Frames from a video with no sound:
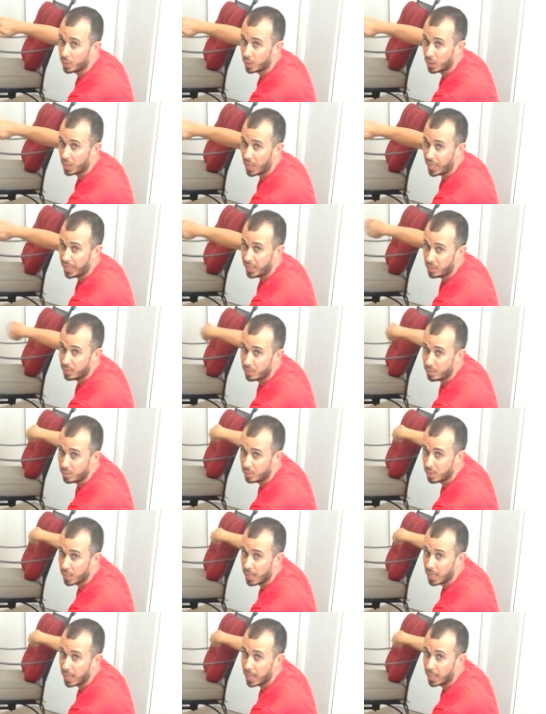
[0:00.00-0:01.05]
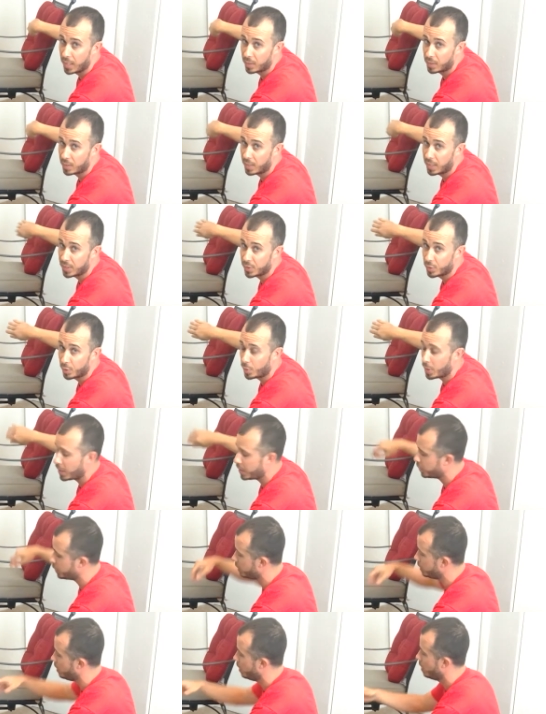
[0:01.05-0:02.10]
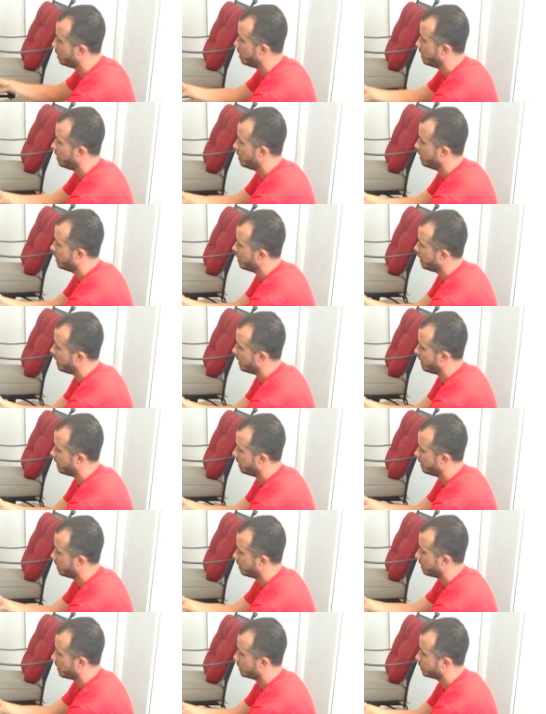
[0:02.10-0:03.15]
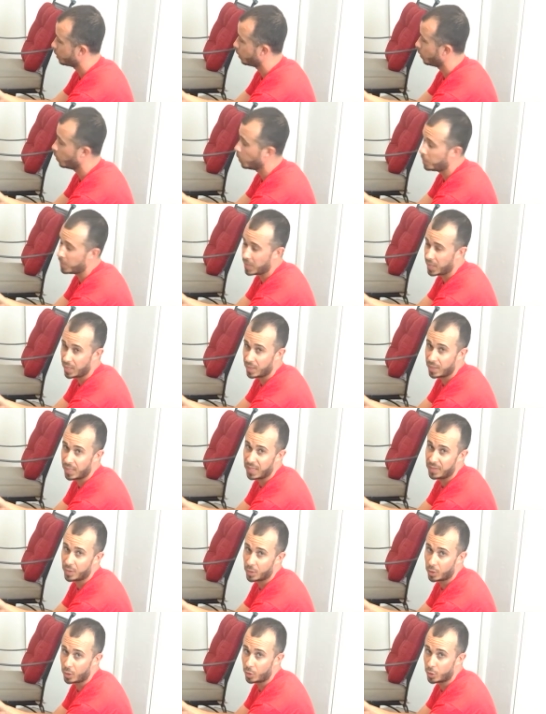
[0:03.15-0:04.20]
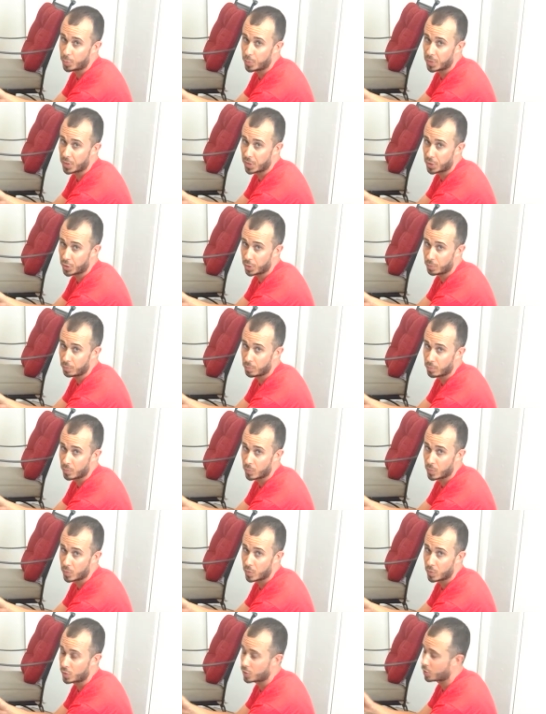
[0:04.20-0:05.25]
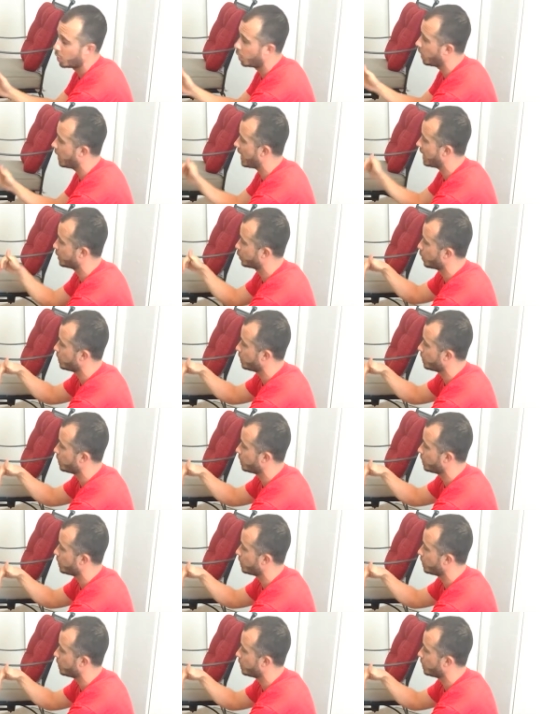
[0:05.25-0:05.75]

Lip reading: the client's location. So it would be in the closed position. So as